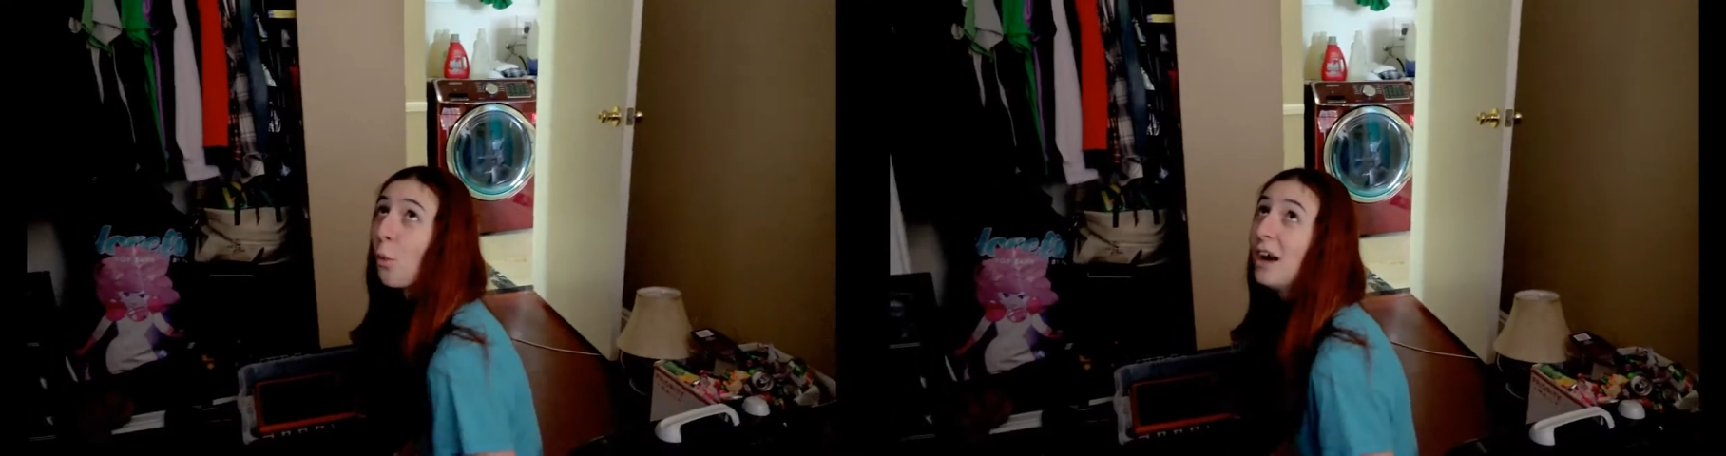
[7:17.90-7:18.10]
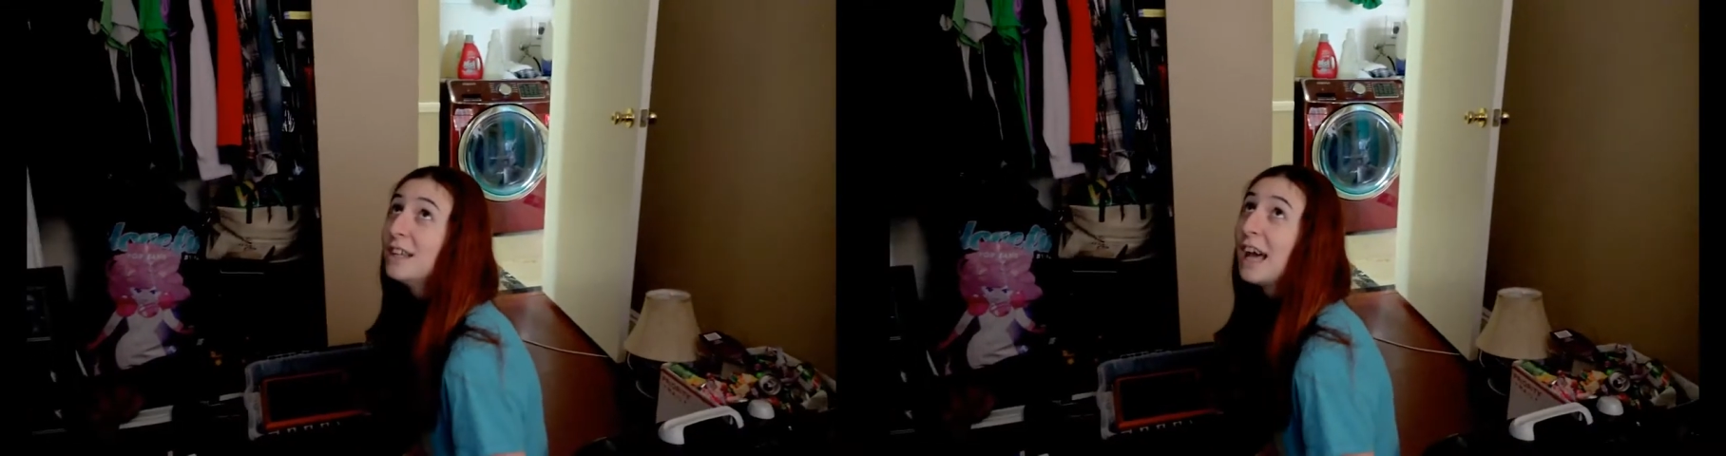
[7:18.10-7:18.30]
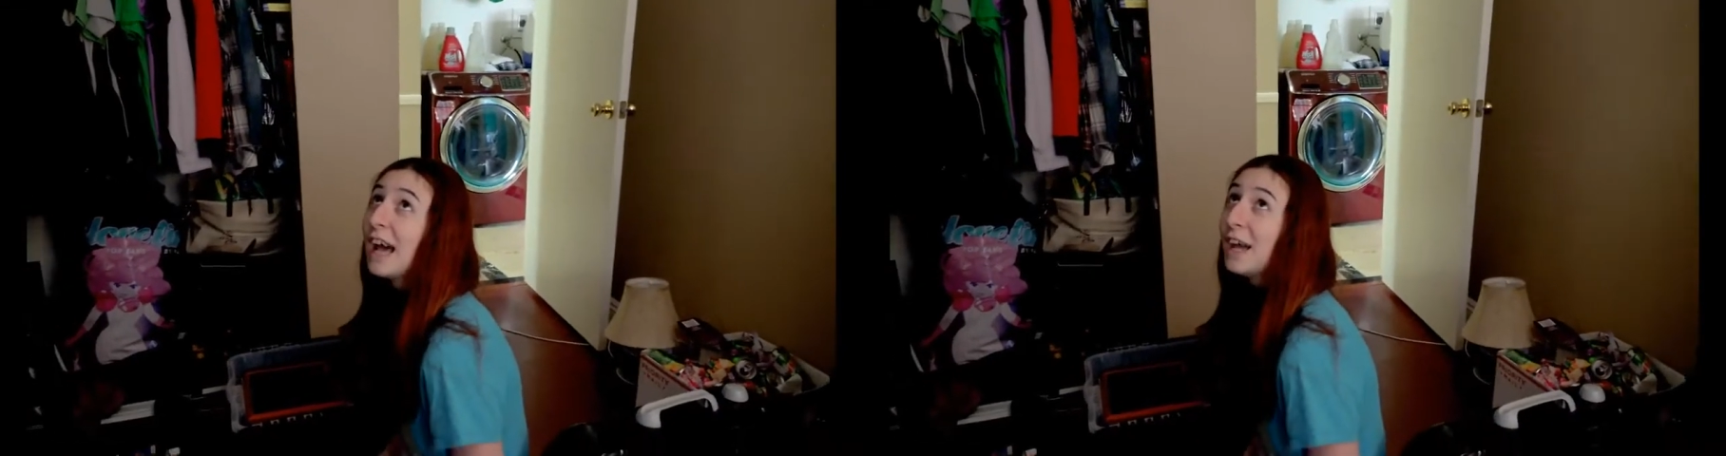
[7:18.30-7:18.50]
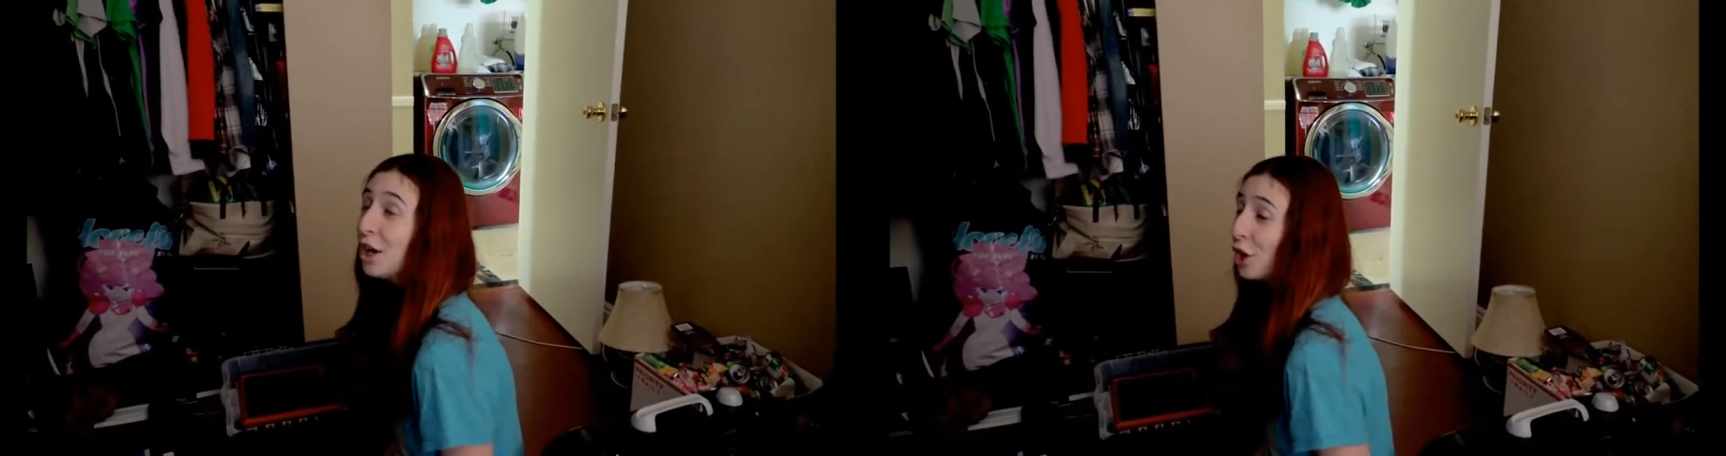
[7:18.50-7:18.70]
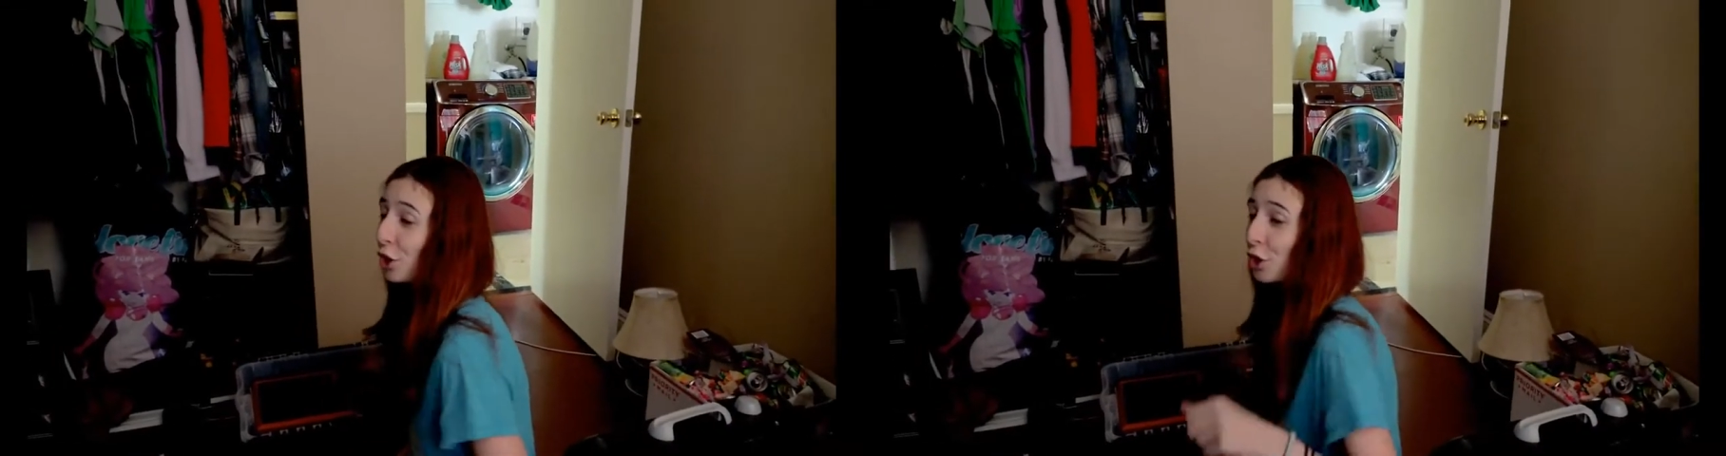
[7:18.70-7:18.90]
one day
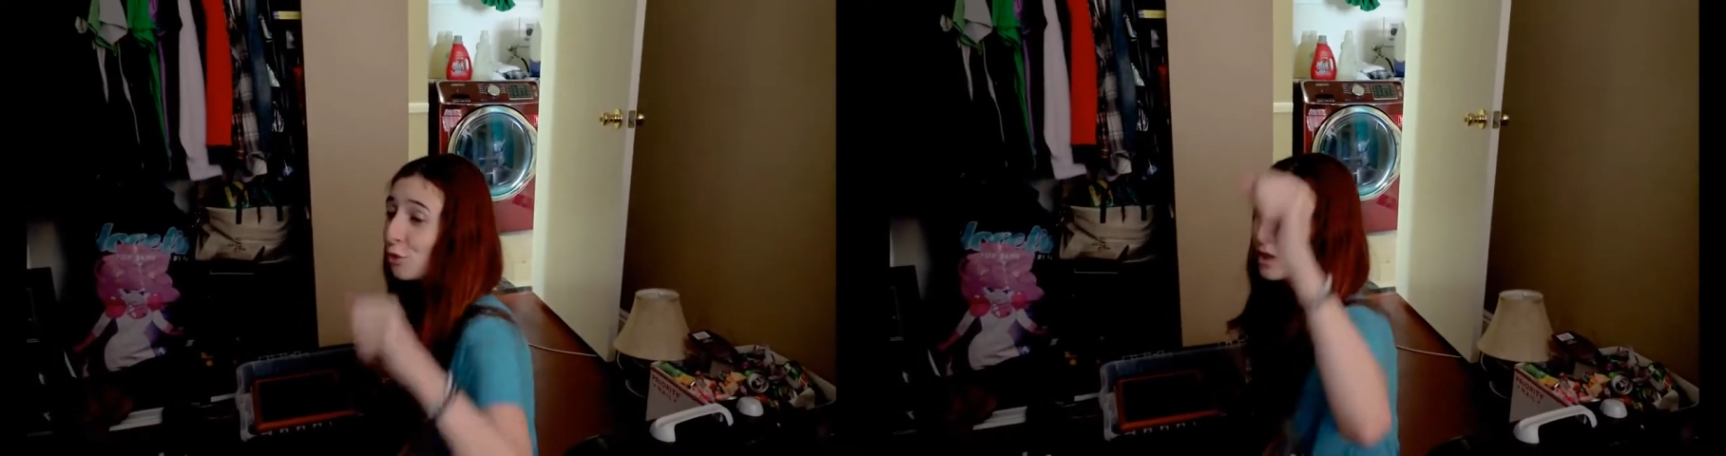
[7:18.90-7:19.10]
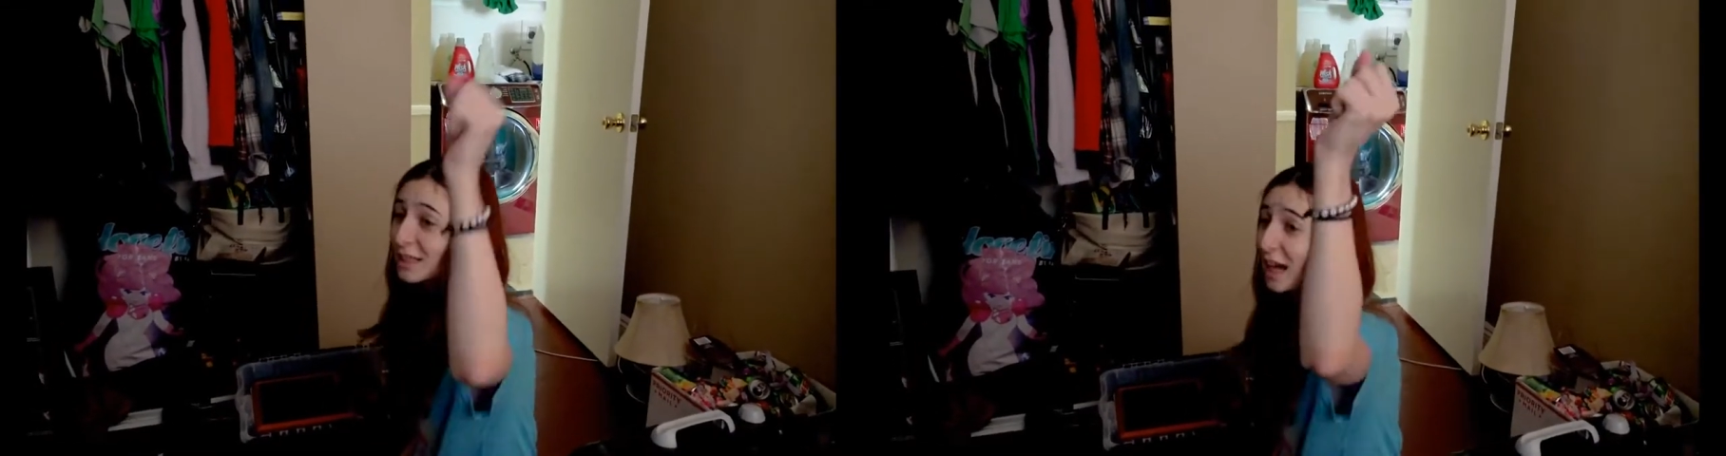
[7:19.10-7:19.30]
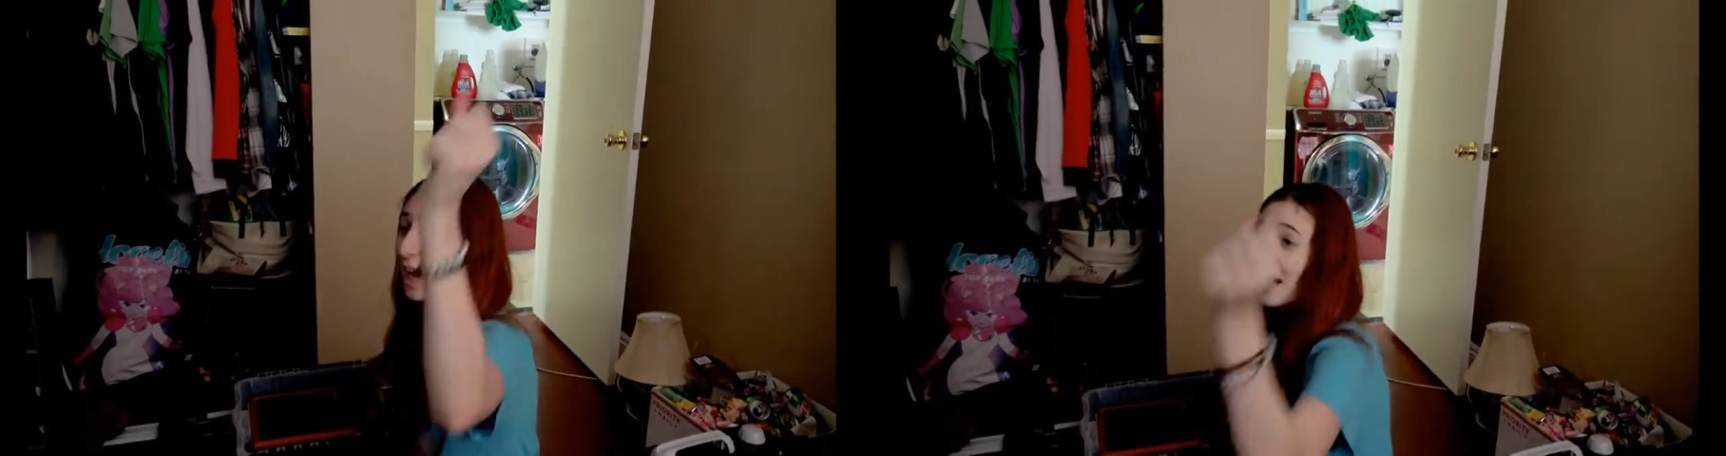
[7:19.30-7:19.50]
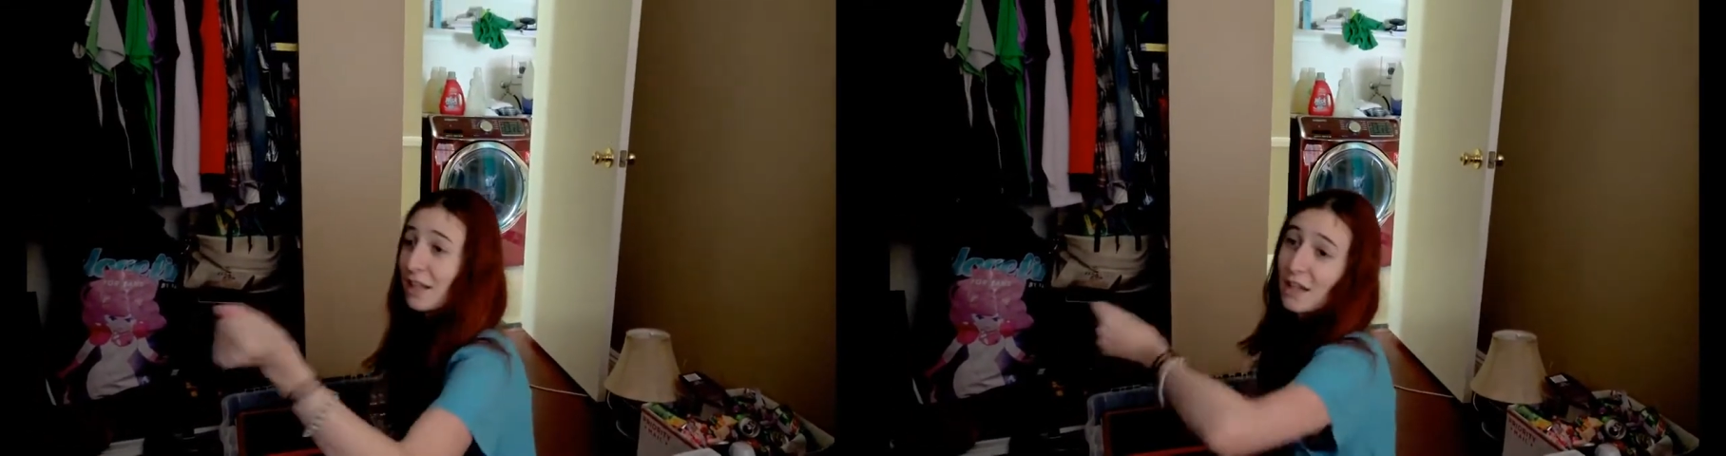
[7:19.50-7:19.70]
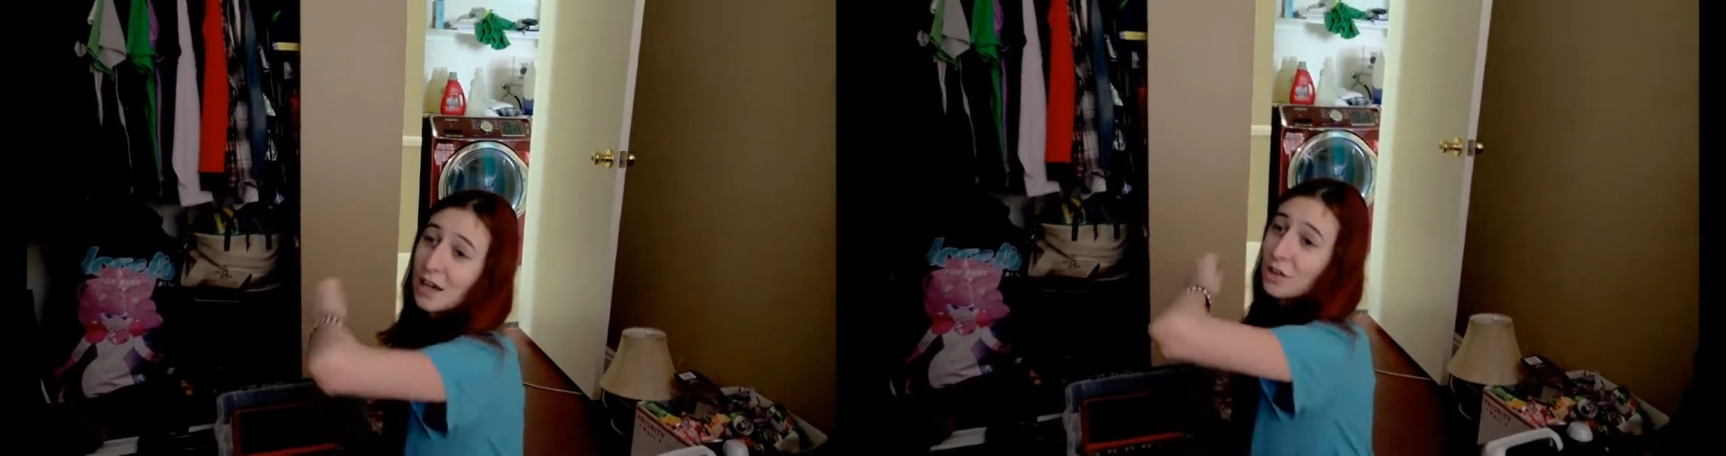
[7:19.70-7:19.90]
you decided